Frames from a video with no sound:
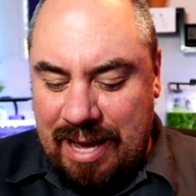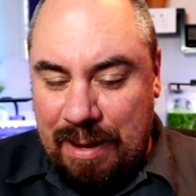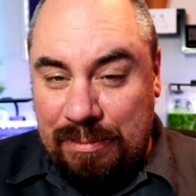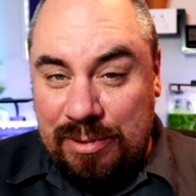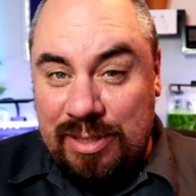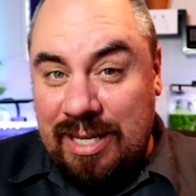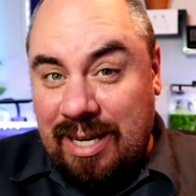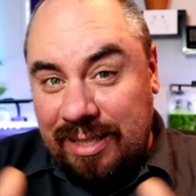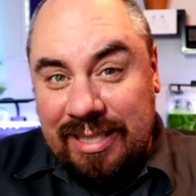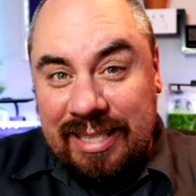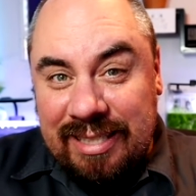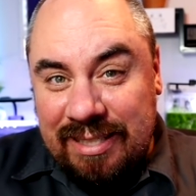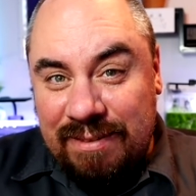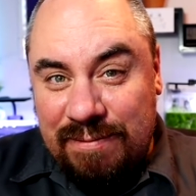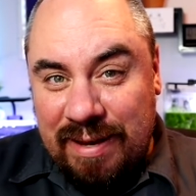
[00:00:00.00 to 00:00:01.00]
I'm
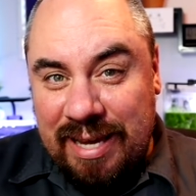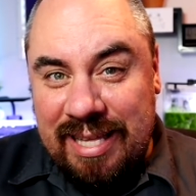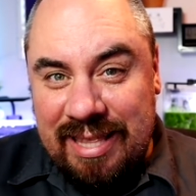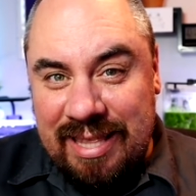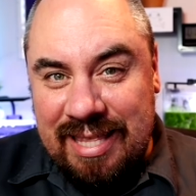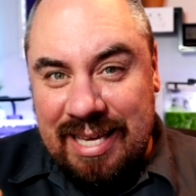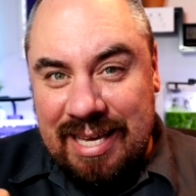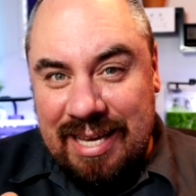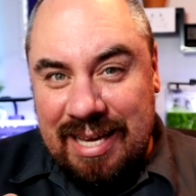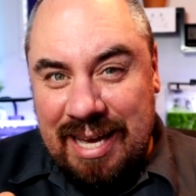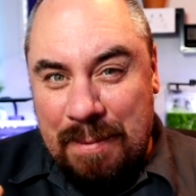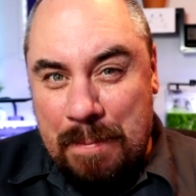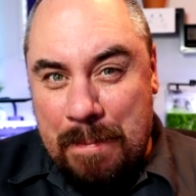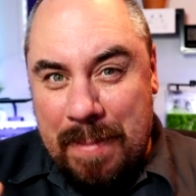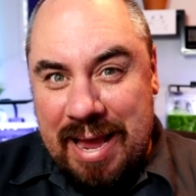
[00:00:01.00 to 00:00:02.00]
starting to find that
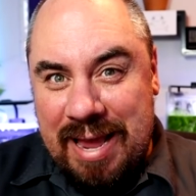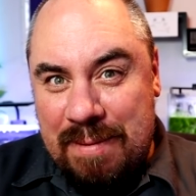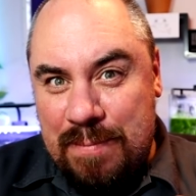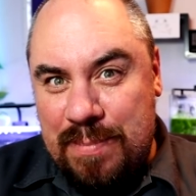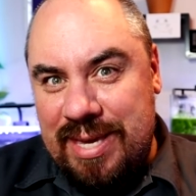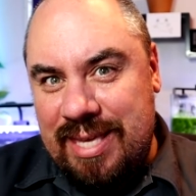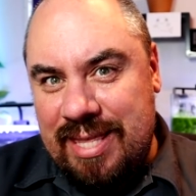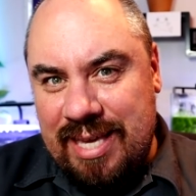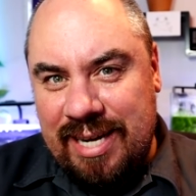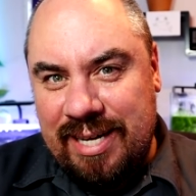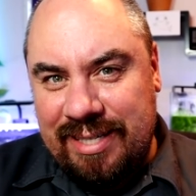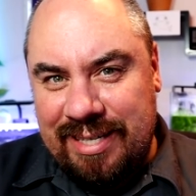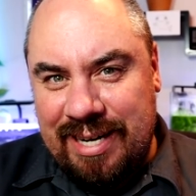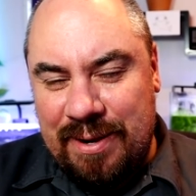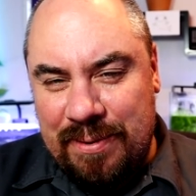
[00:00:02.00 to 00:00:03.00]
I might be
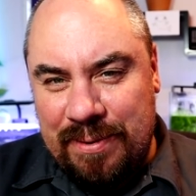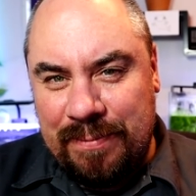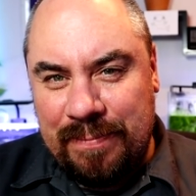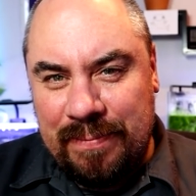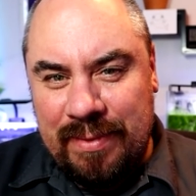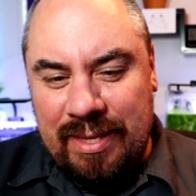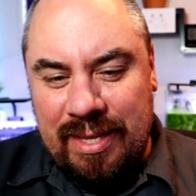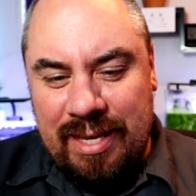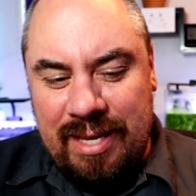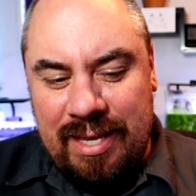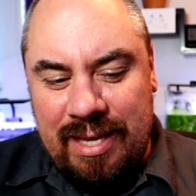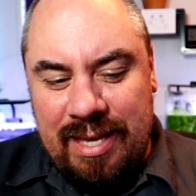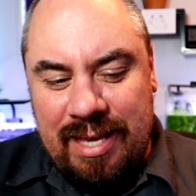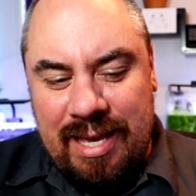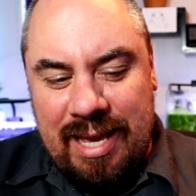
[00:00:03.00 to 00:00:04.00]
there now.
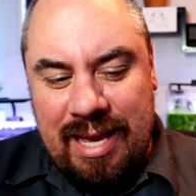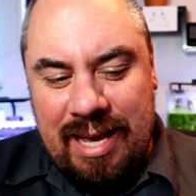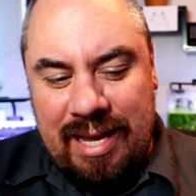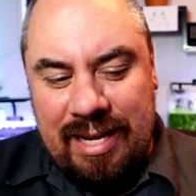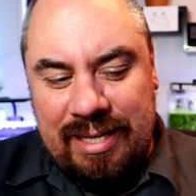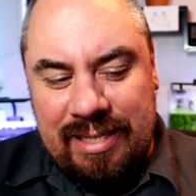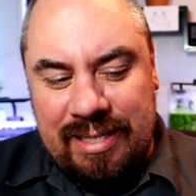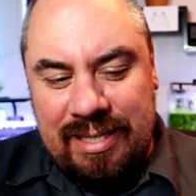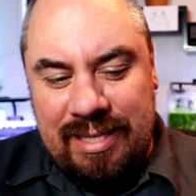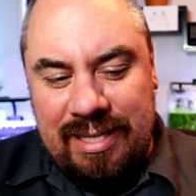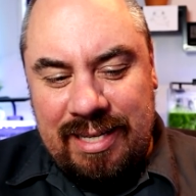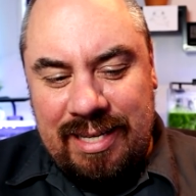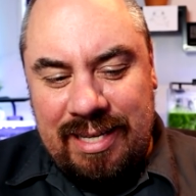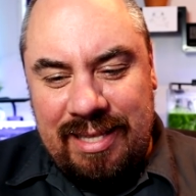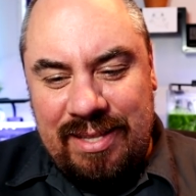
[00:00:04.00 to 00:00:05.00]
And
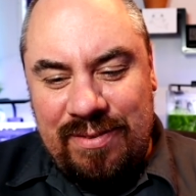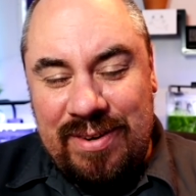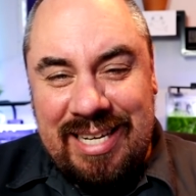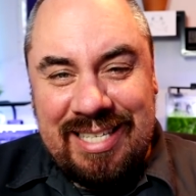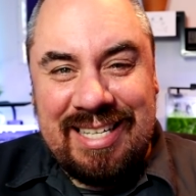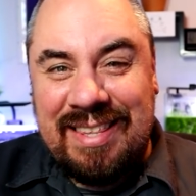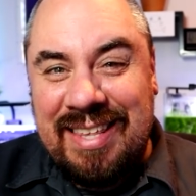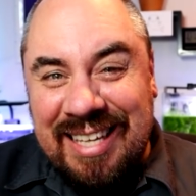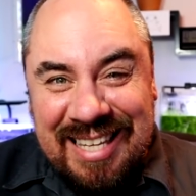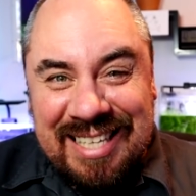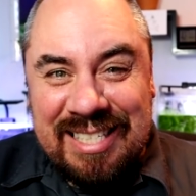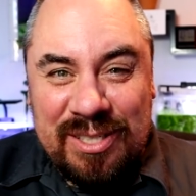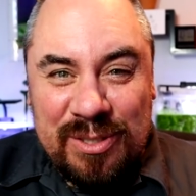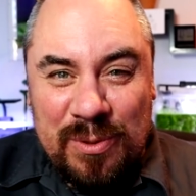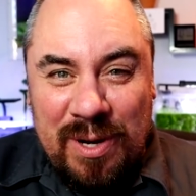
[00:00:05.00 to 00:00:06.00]
the reason I think
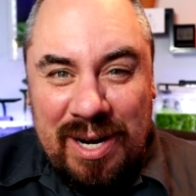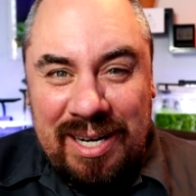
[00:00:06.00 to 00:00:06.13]
this is so